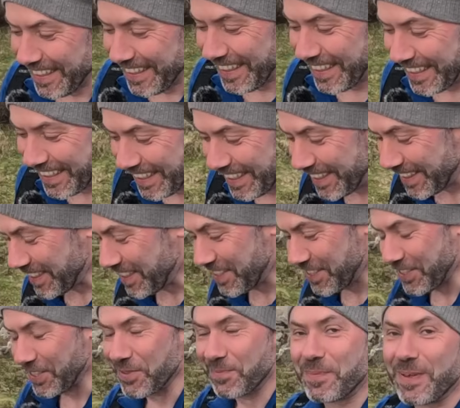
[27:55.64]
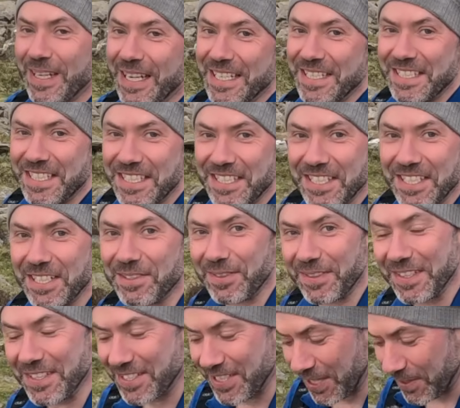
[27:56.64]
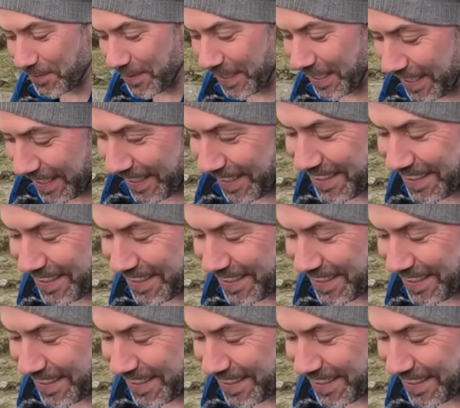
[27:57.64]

there's sort of plenty to do on the top here